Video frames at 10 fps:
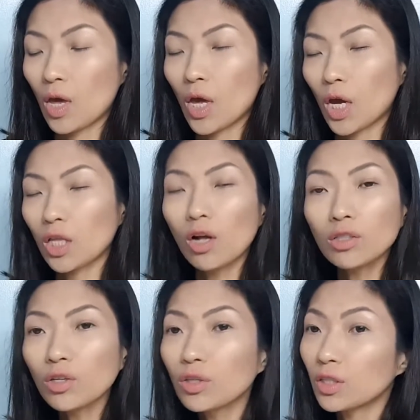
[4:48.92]
You can
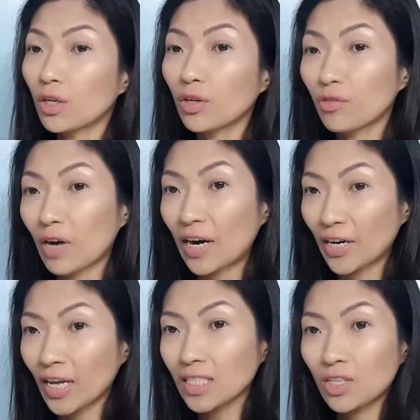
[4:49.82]
also use other
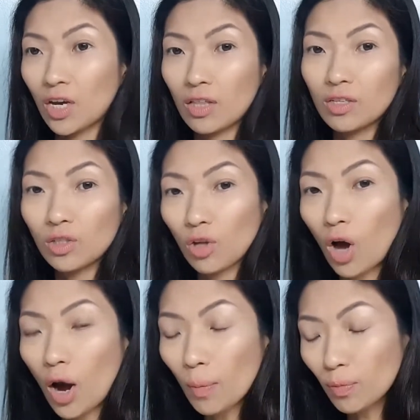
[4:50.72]
variants. You can
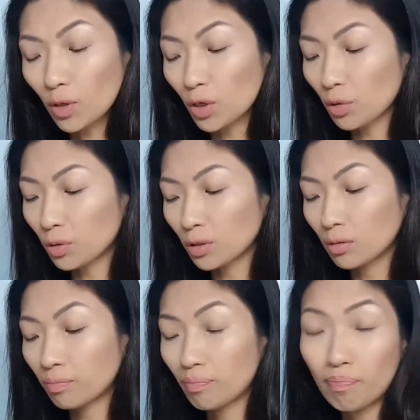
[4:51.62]
opt to
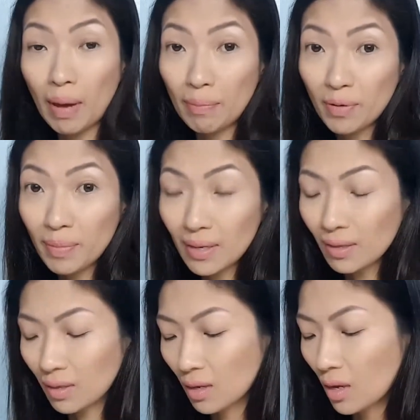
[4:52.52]
use
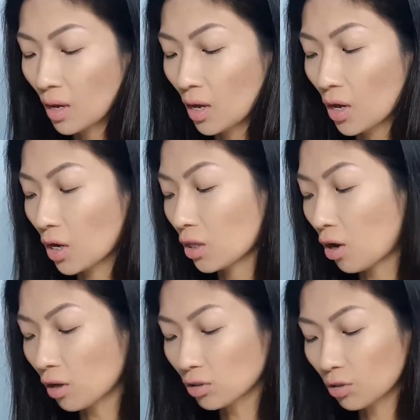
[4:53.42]
peppermint. You can
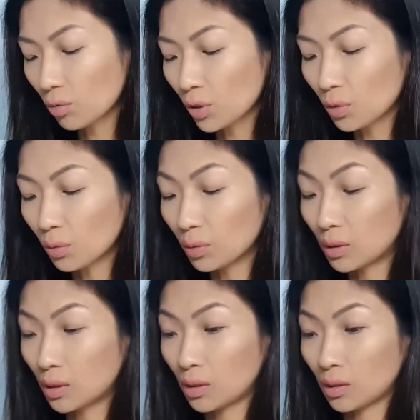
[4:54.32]
also
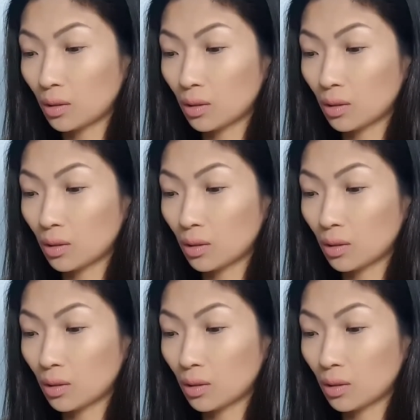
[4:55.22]
use